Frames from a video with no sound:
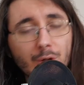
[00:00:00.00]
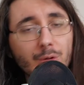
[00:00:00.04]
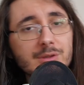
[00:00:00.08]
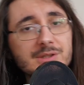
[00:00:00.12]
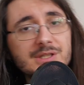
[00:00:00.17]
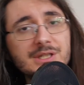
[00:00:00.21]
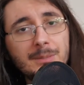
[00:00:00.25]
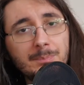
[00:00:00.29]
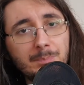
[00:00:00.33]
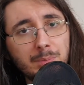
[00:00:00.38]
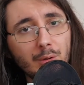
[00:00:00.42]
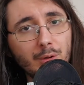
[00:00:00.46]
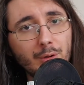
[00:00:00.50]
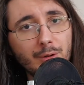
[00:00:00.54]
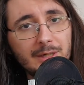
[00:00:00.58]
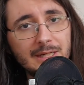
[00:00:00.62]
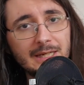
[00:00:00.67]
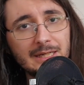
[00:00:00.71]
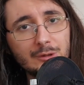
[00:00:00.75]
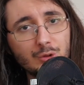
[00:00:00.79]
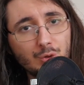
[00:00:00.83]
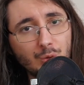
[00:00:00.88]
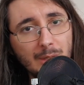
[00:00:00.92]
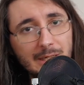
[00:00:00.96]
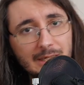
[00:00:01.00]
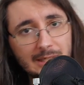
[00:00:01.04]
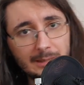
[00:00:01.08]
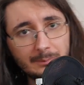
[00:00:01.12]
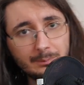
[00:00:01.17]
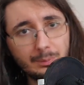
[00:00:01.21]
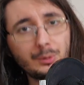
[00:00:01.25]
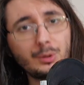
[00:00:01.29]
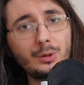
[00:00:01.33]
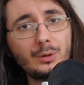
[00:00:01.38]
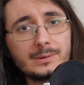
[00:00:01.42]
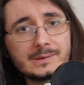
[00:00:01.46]
or deep learning
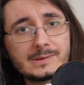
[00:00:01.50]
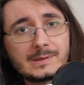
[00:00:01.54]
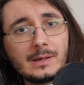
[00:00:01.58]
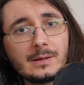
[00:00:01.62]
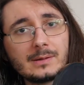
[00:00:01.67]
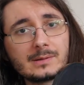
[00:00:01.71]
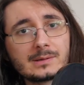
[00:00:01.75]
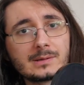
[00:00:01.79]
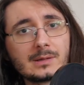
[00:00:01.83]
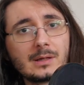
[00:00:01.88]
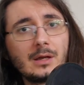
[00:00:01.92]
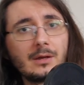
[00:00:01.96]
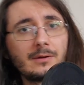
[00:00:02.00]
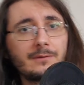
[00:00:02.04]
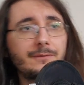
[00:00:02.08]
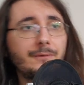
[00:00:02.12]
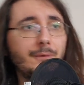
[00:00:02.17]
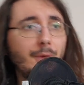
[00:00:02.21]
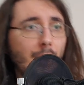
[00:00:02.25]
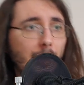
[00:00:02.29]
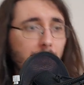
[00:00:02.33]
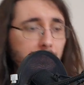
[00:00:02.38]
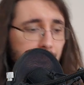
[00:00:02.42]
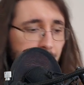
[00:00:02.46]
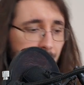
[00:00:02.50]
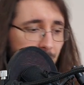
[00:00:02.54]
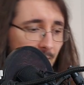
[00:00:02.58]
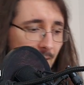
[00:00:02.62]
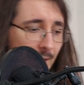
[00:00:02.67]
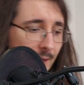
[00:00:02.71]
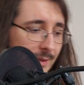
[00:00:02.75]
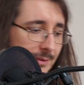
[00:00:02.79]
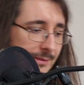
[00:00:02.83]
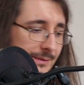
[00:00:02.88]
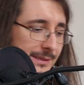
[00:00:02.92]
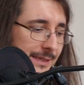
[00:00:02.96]
training process from
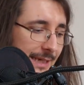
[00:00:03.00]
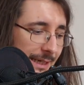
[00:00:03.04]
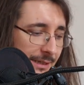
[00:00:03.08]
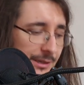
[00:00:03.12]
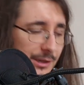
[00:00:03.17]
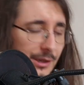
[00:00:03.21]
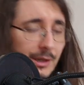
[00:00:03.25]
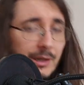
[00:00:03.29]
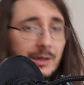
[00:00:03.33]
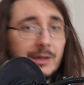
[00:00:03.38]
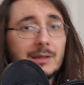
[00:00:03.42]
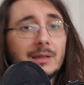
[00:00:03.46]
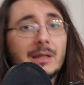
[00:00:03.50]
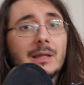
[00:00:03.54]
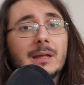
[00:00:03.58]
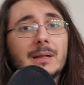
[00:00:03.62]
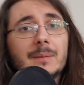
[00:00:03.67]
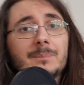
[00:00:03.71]
data